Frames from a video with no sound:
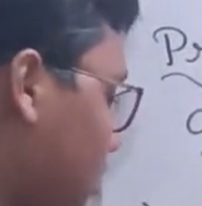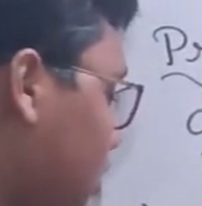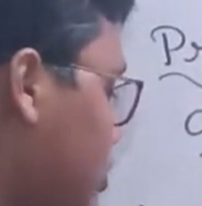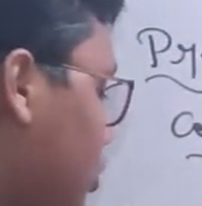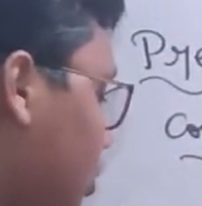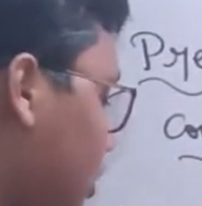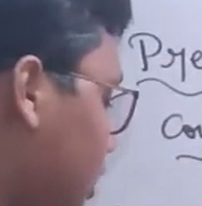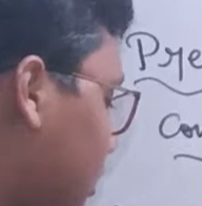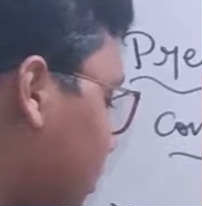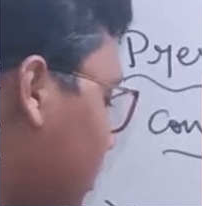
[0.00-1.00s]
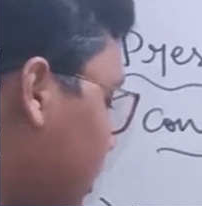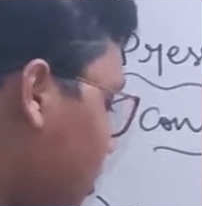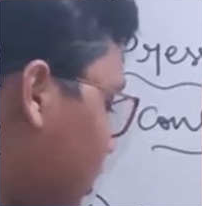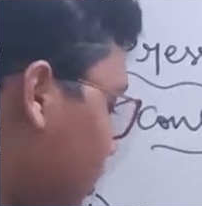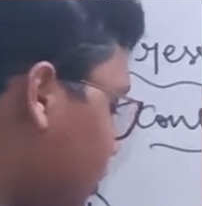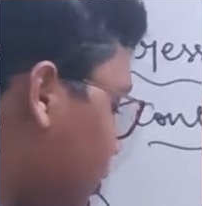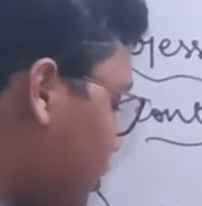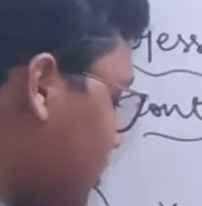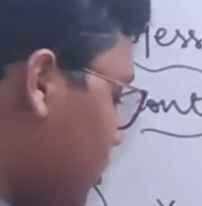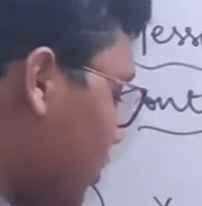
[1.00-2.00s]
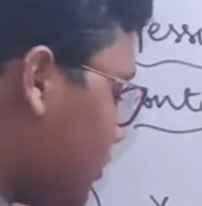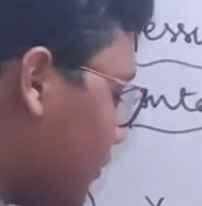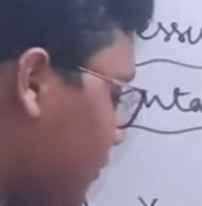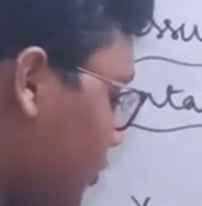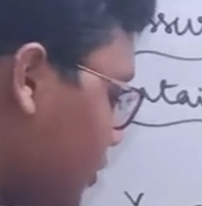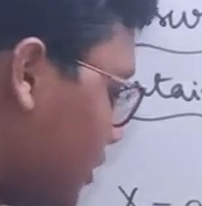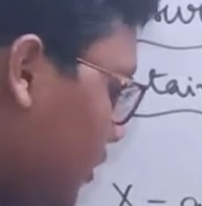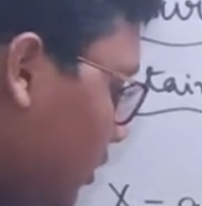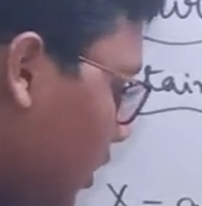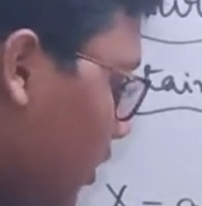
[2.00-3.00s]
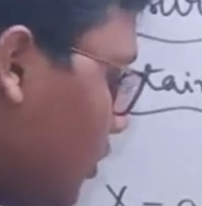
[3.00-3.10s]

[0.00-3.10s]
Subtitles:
it will be Newton's laws of motion,